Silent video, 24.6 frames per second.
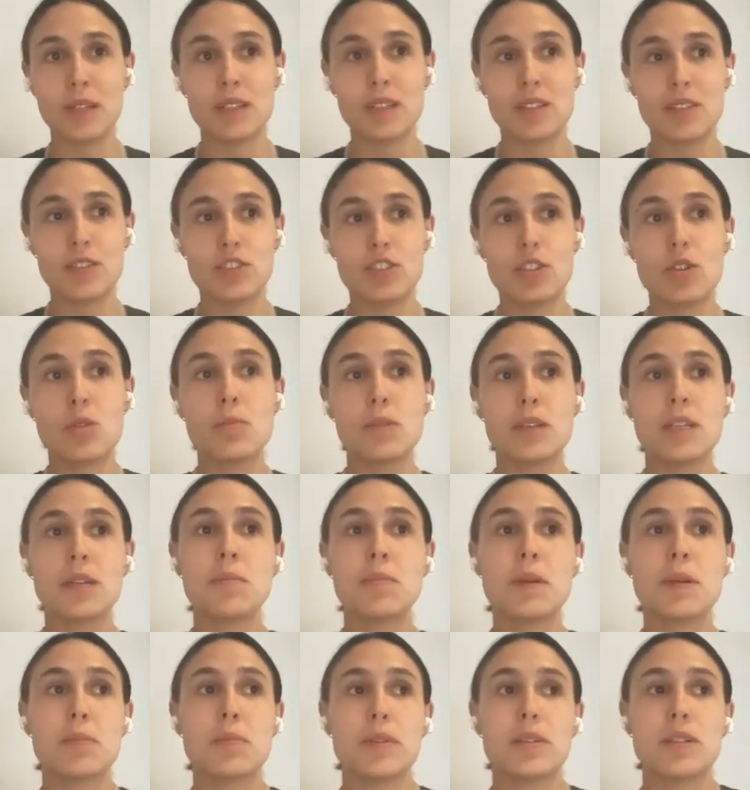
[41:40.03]
But so
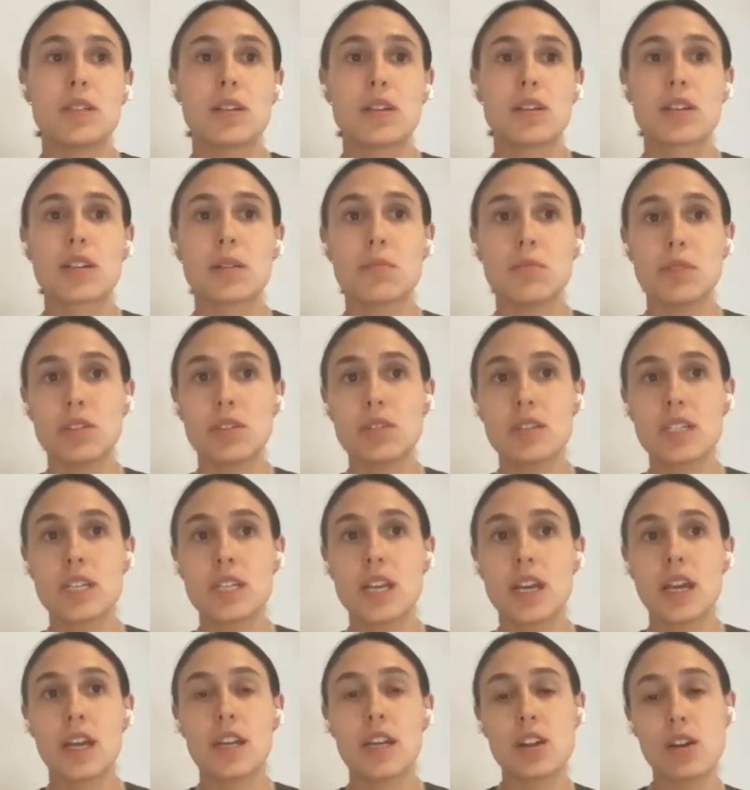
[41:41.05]
many people in our
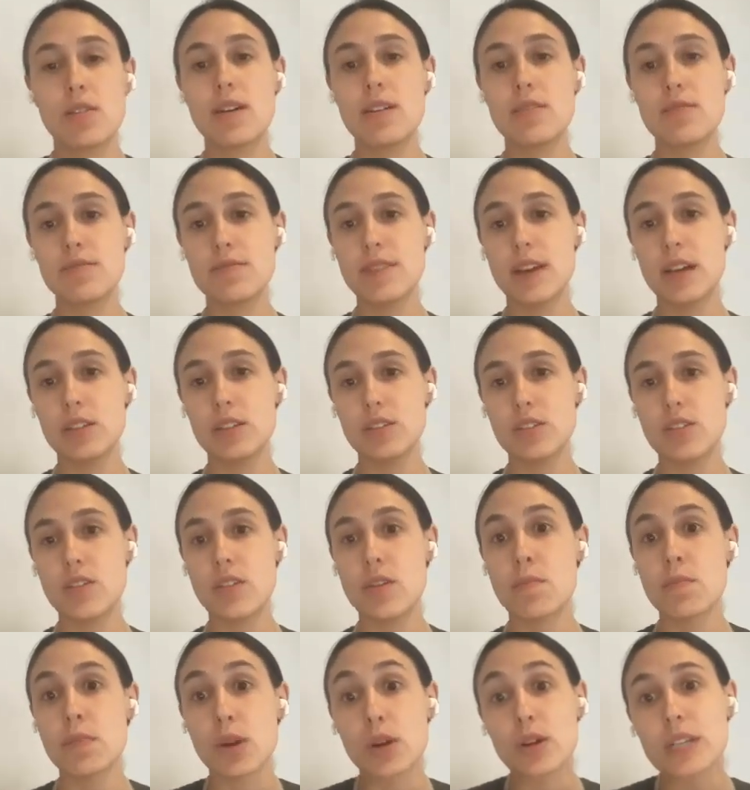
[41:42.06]
community, I know, have felt
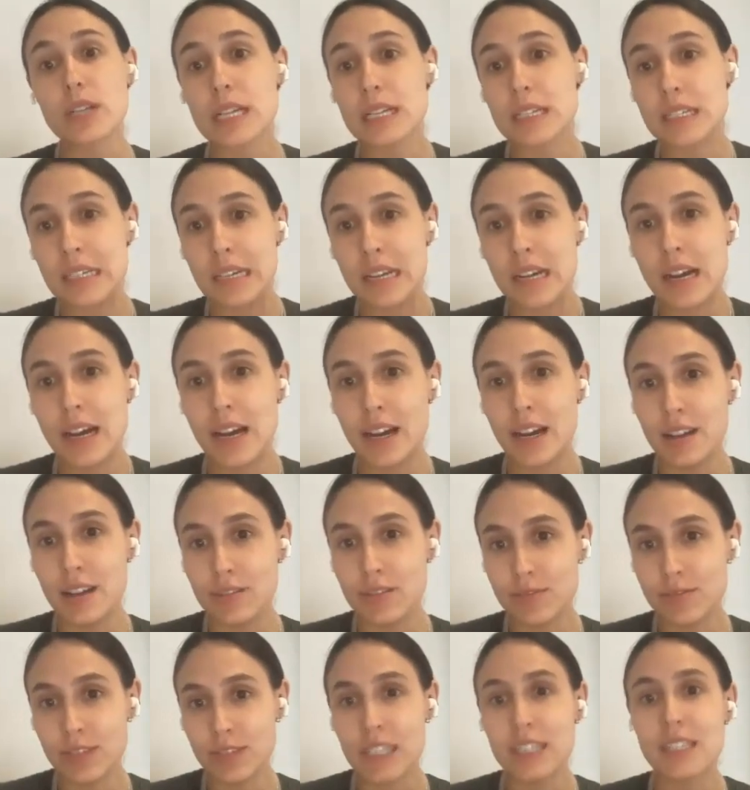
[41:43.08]
the burden
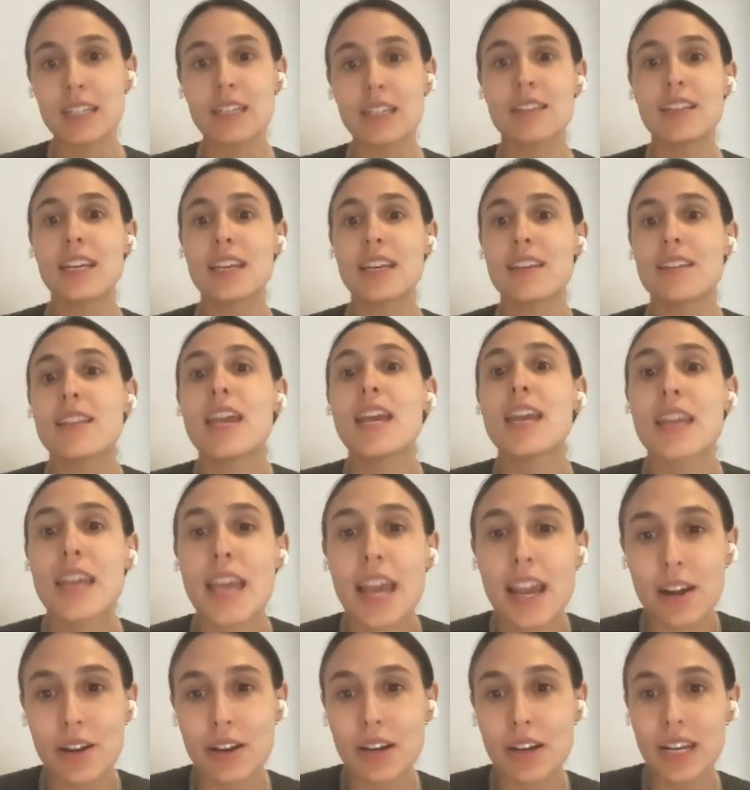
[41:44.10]
of feeling like they
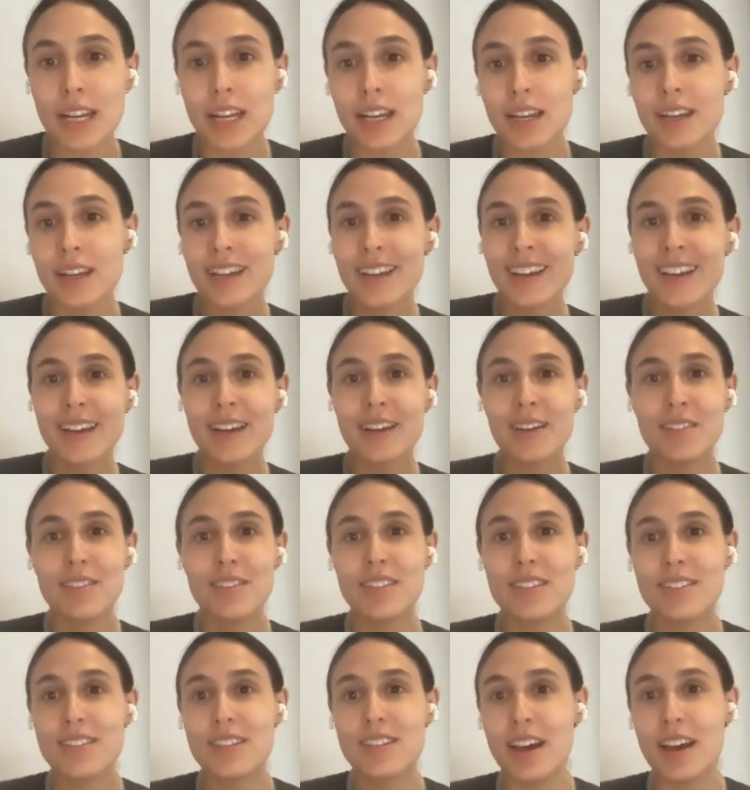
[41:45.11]
carry
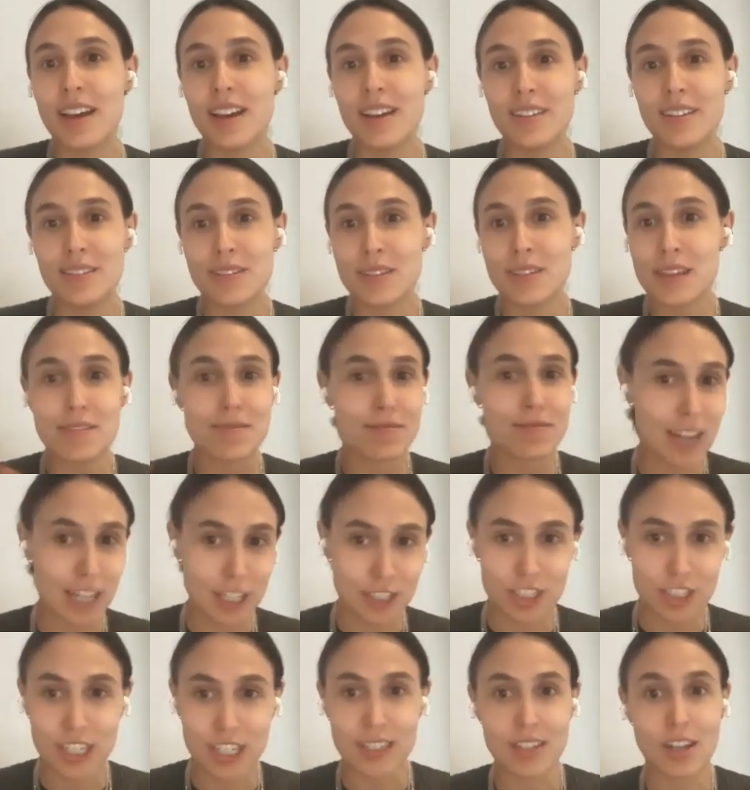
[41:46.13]
the
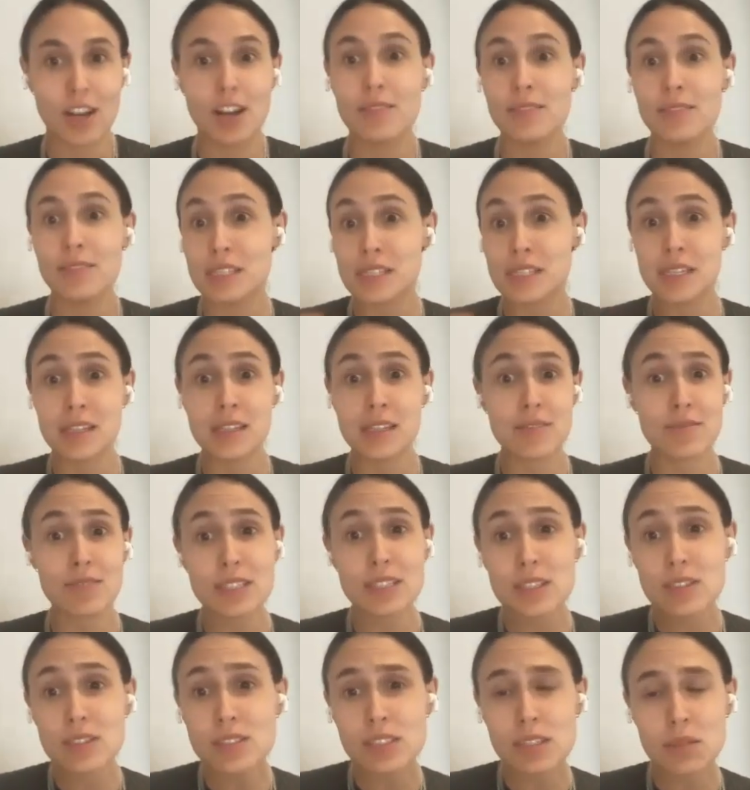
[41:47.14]
infection, obviously the
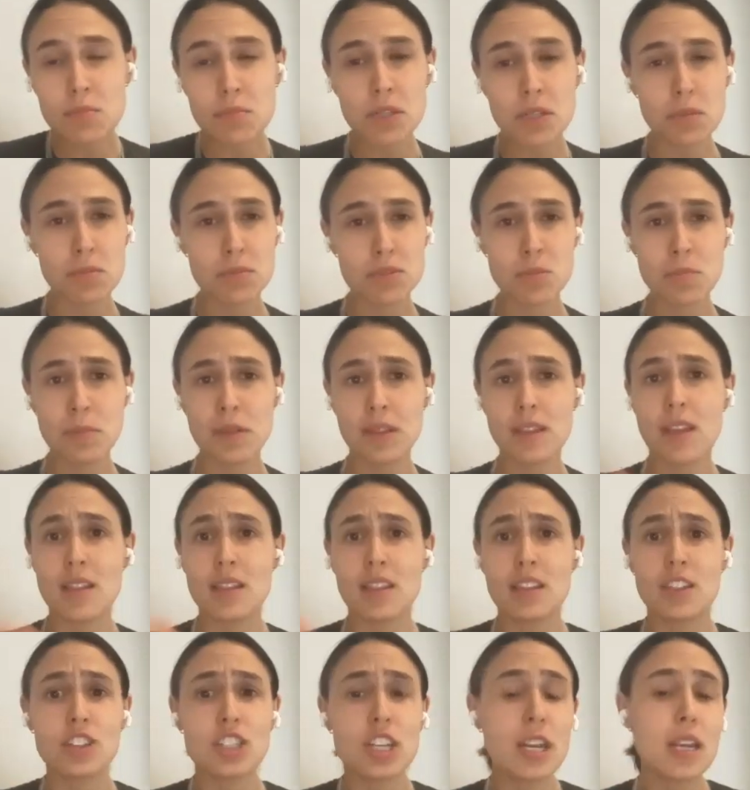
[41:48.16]
physical symptoms, but
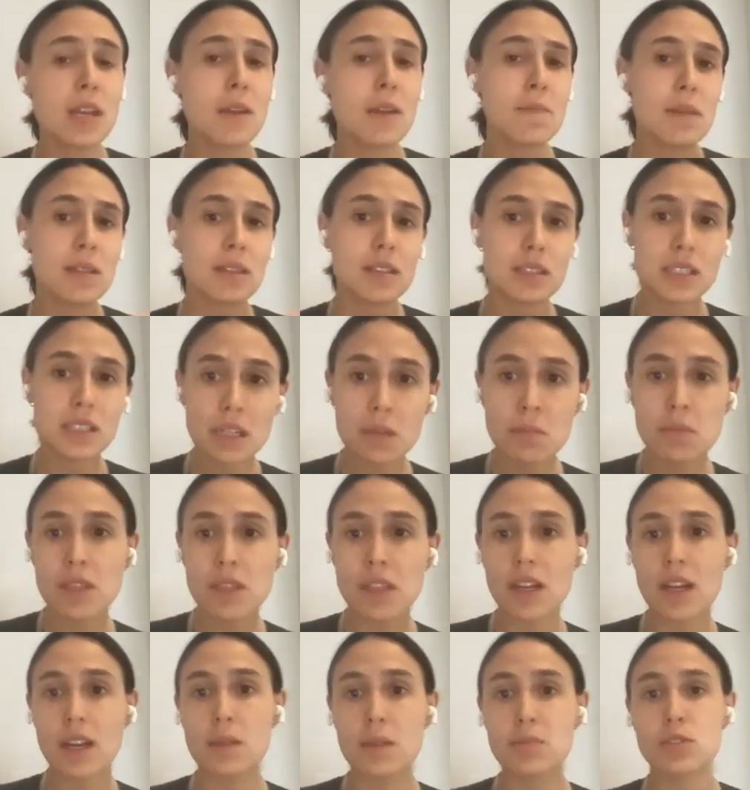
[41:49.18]
then the shame and the stigma
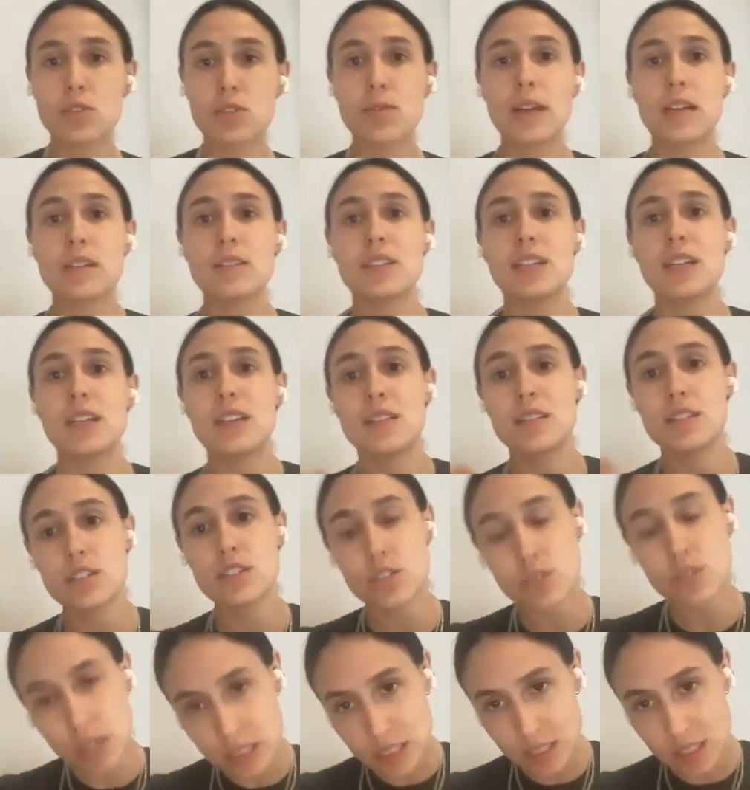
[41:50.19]
that comes around it and the
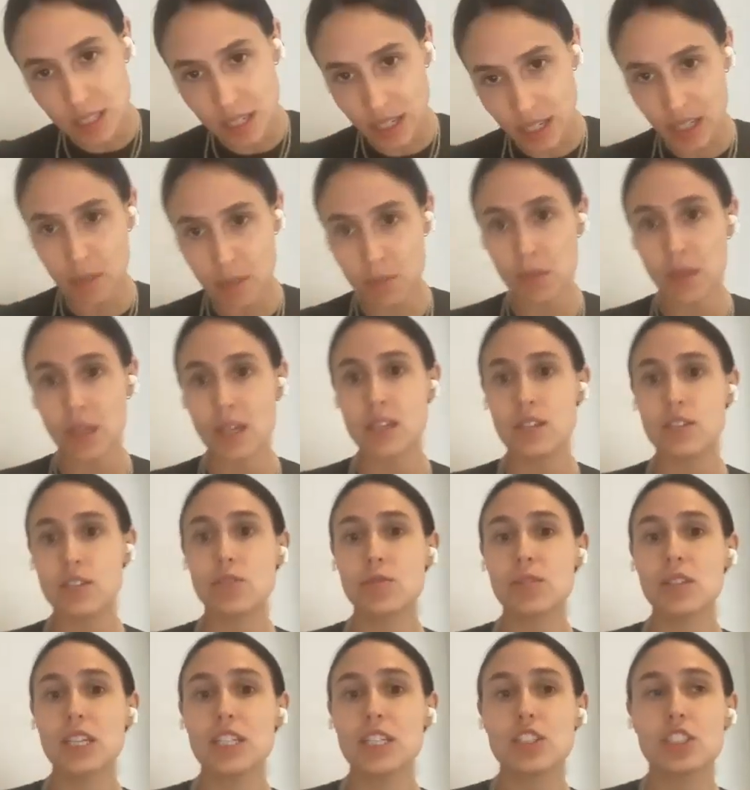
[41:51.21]
stress that it can play on
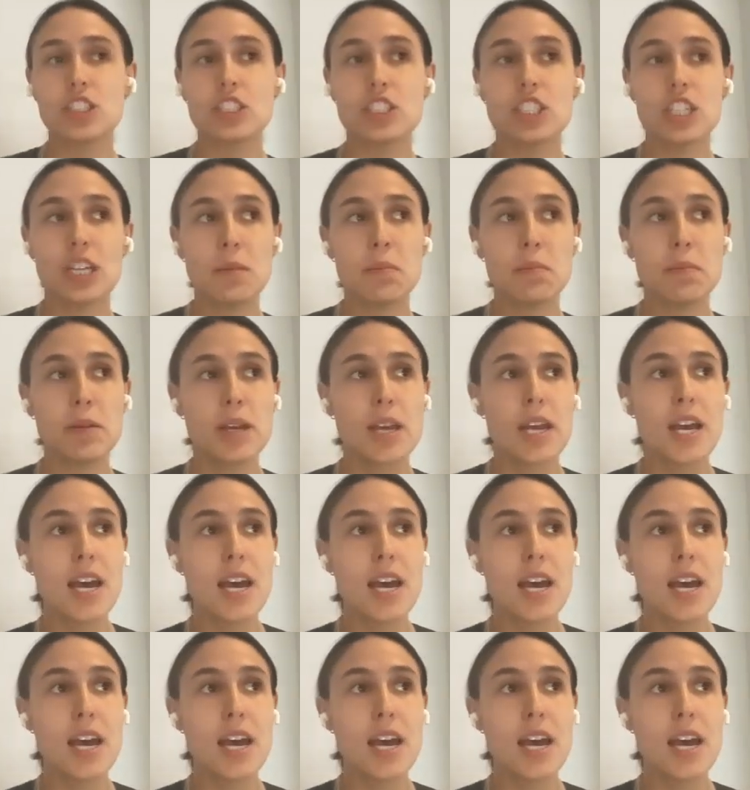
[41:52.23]
your relationship.